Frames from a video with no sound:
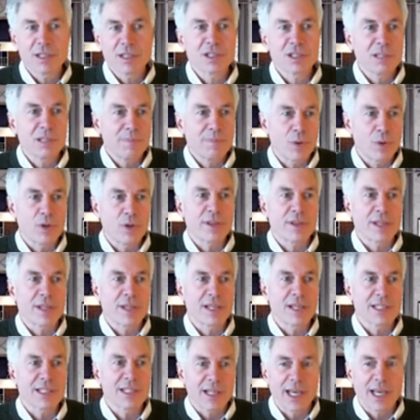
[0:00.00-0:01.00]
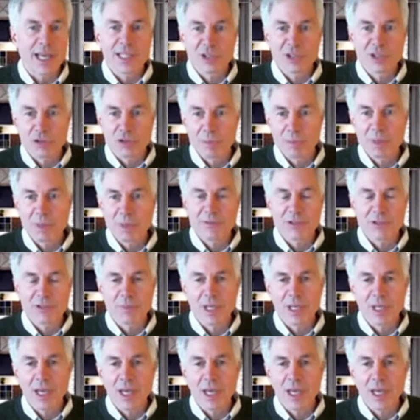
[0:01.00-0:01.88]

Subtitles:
to support things like streaming from the